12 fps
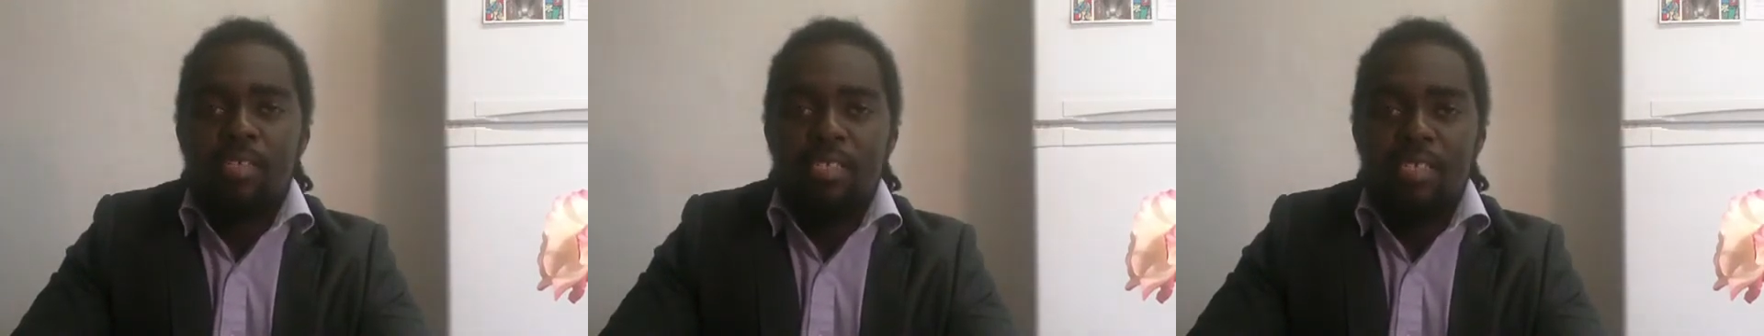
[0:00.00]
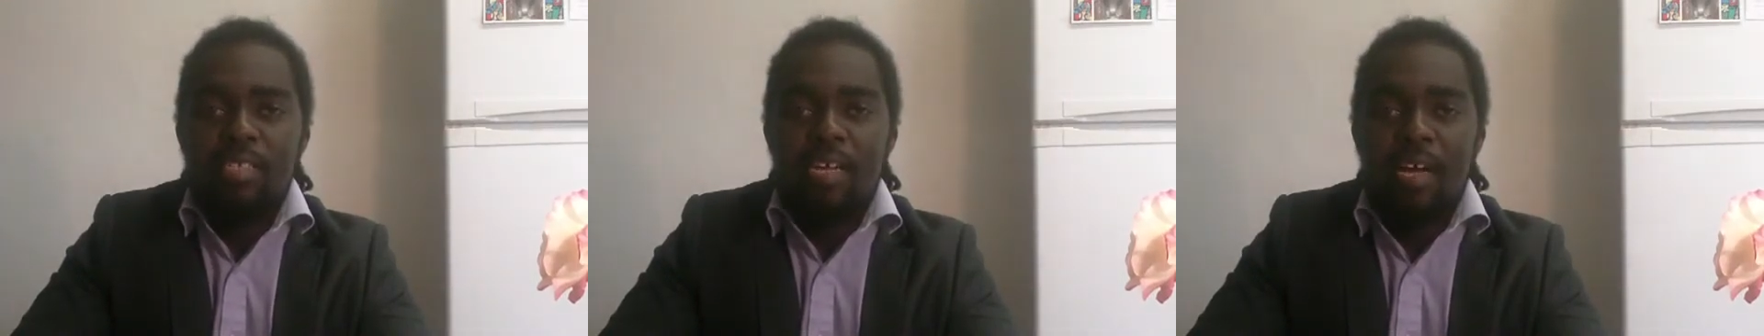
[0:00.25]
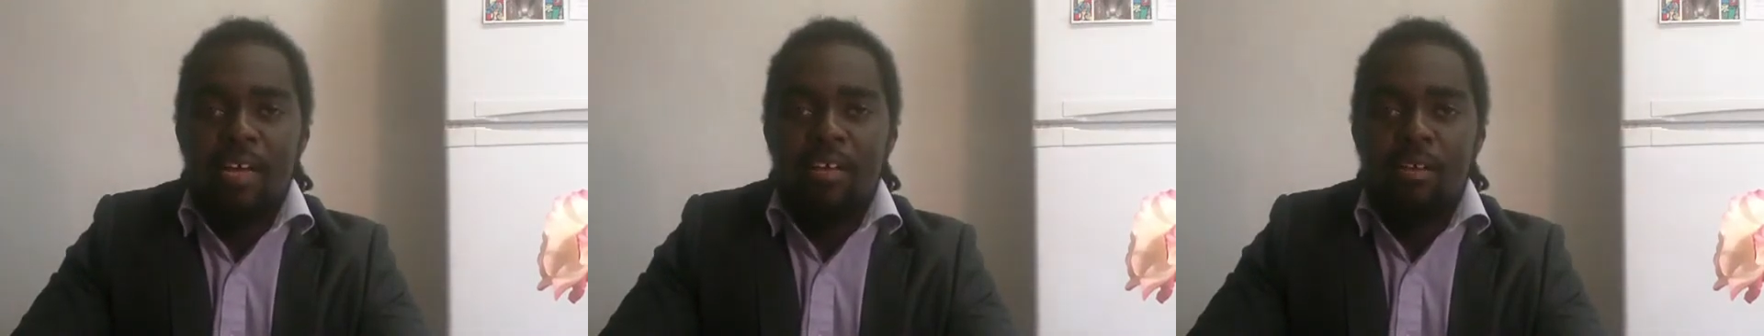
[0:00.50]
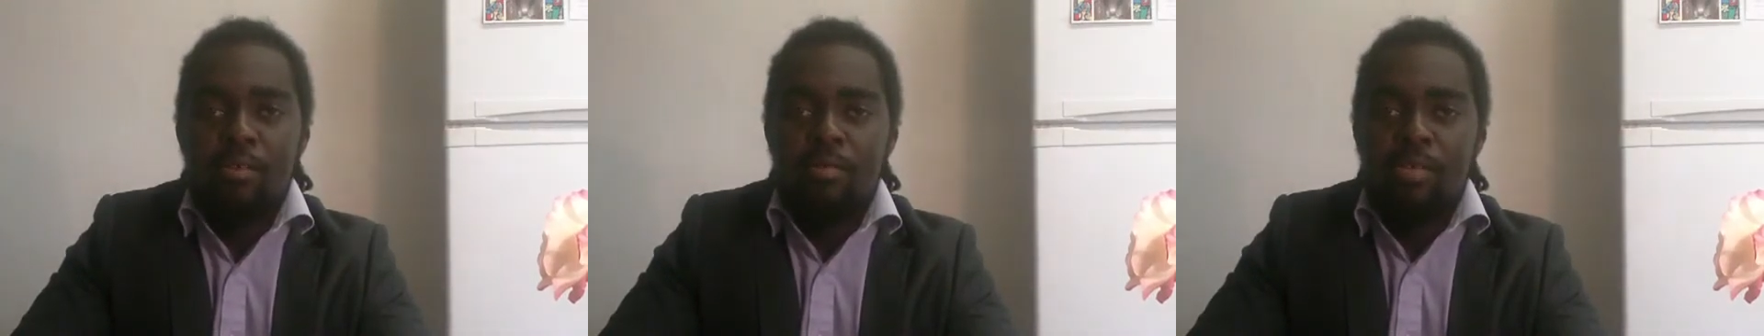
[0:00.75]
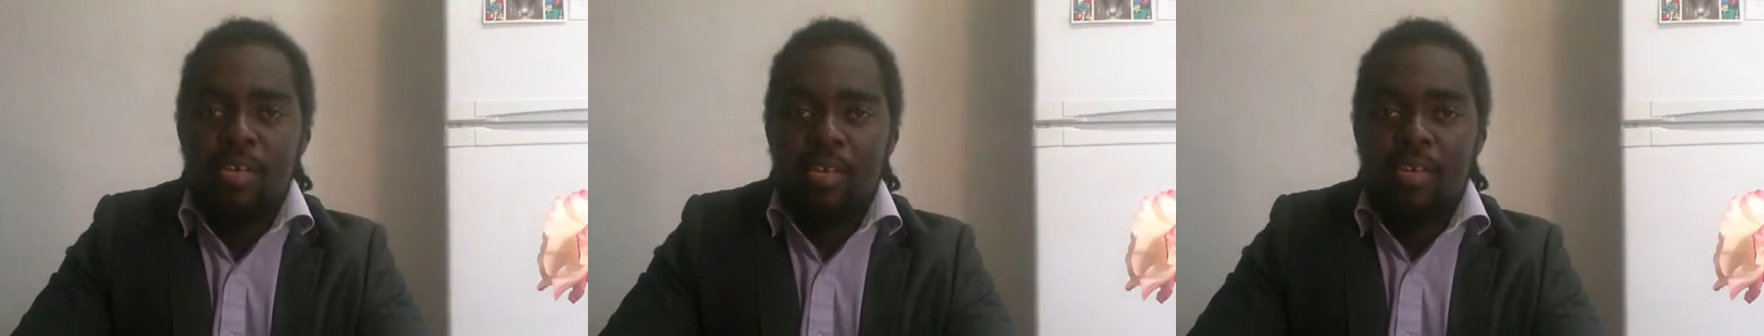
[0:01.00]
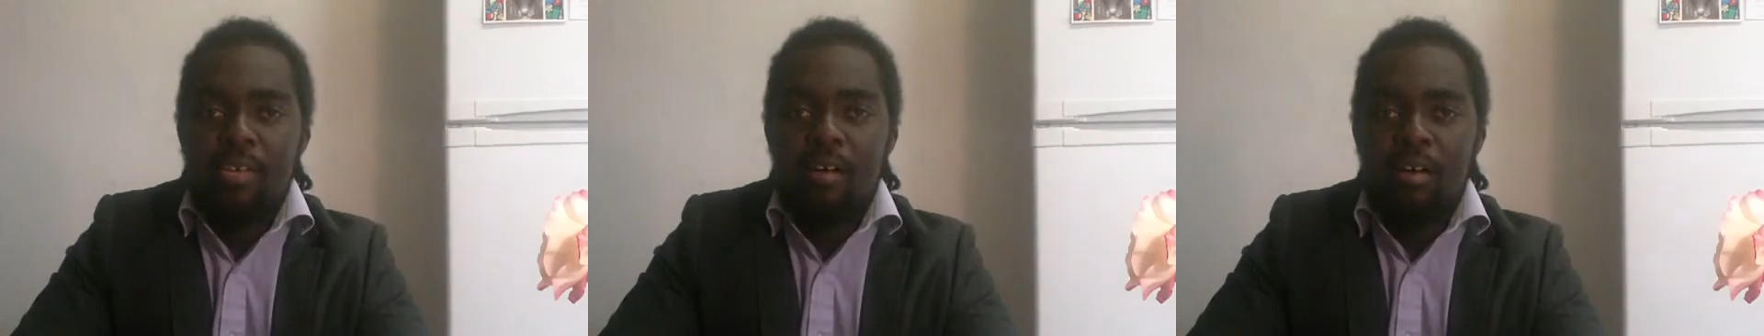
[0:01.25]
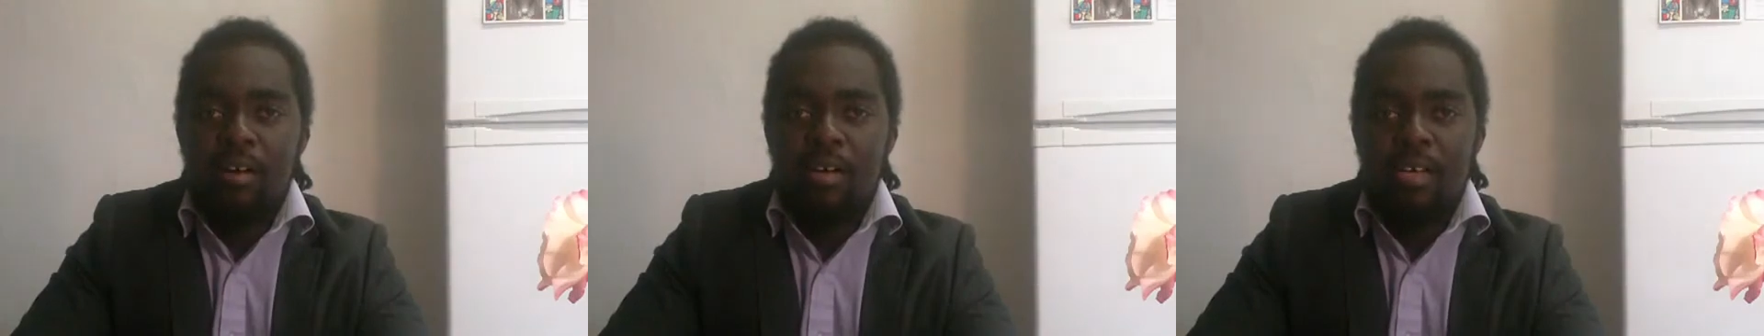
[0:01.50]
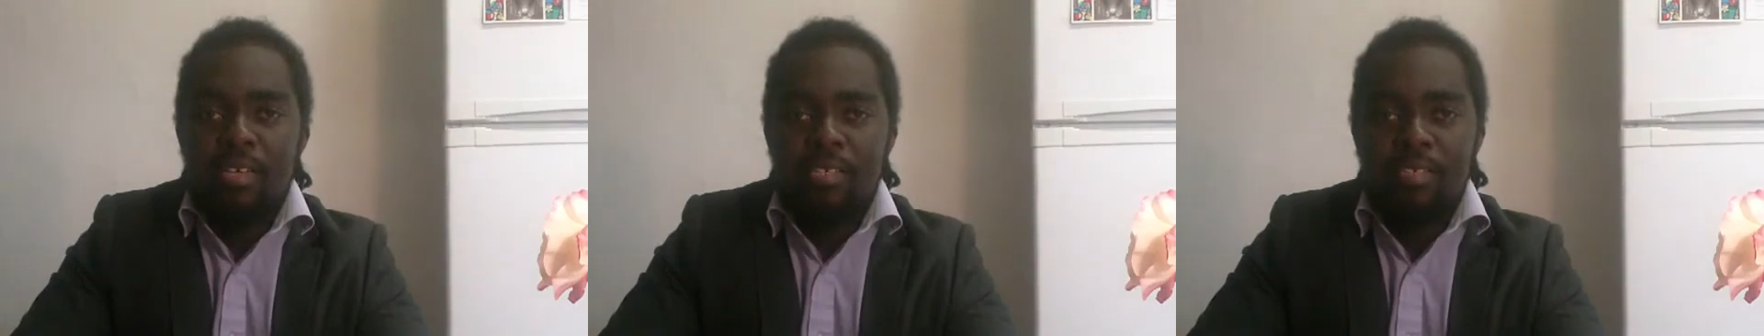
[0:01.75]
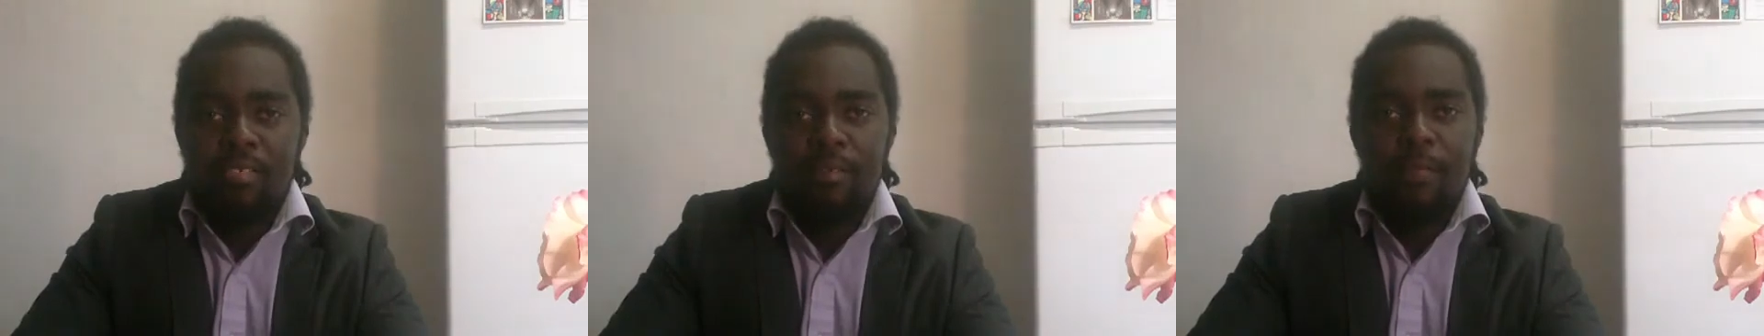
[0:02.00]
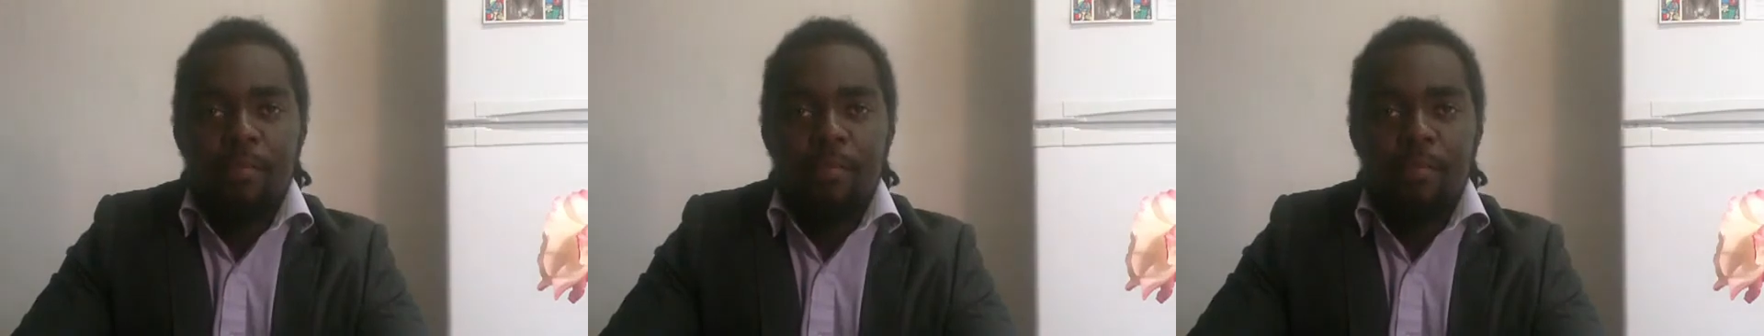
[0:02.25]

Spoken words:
TIOKRS,